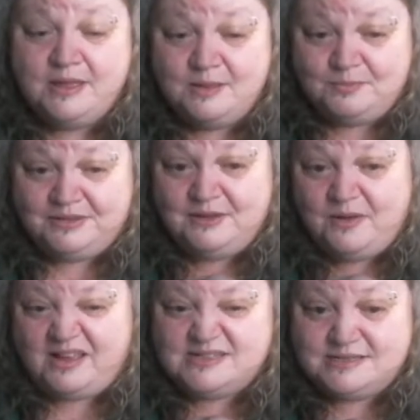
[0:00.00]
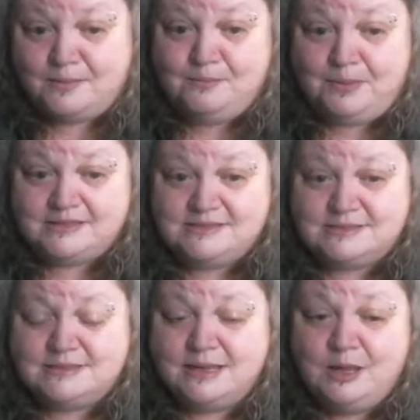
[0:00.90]
but there are some
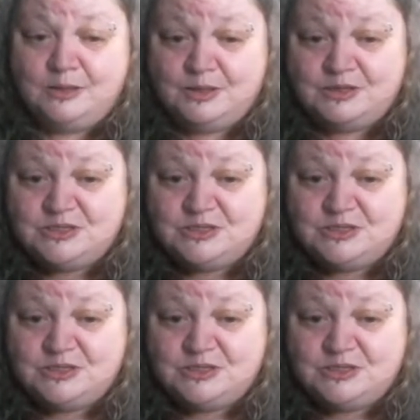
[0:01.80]
pests that